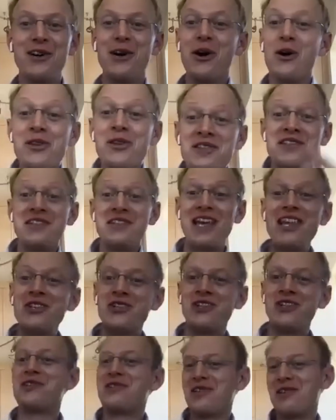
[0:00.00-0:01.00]
all this
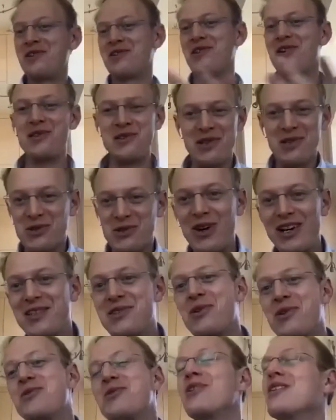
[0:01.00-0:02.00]
intention is great.
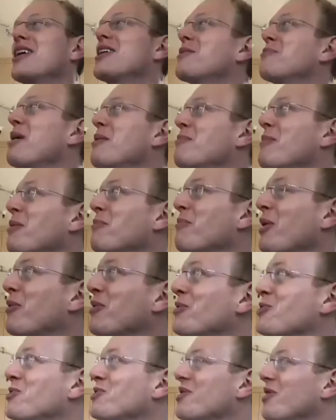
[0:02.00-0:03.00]
So like my
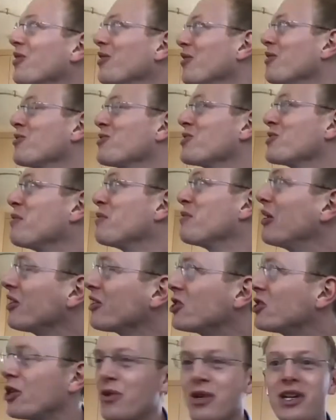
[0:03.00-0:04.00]
questions here are just about like
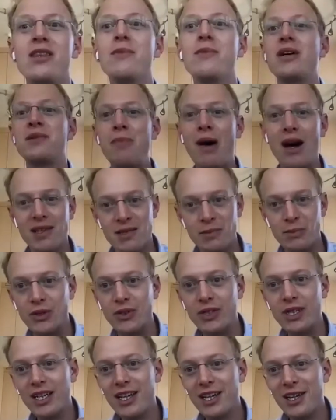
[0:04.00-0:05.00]
generating the best
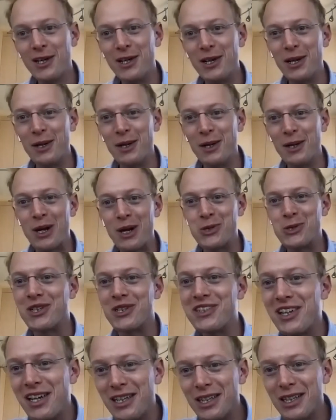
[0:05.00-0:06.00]
possible
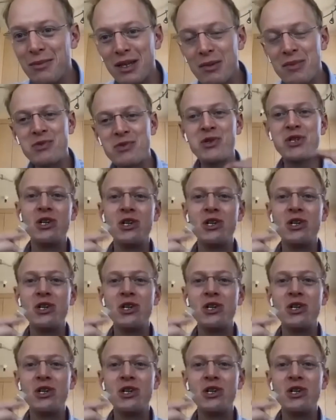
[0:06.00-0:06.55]
project. Let me switch